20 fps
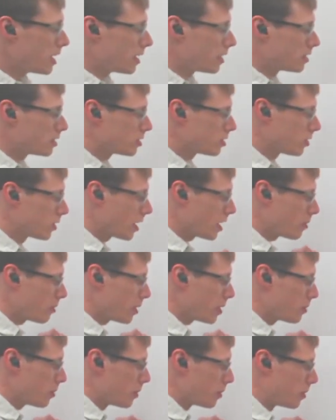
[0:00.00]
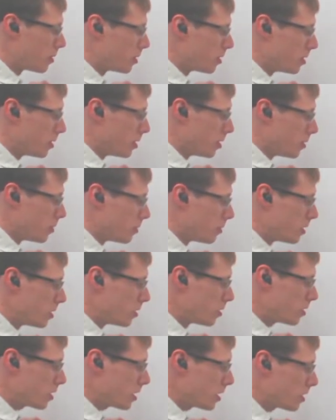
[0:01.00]
it, so that way when we
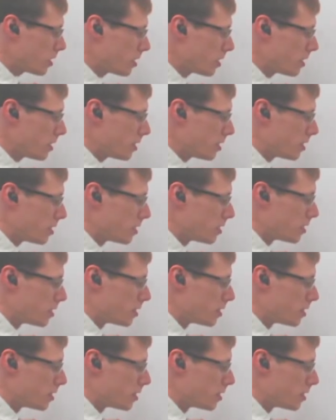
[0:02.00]
look at the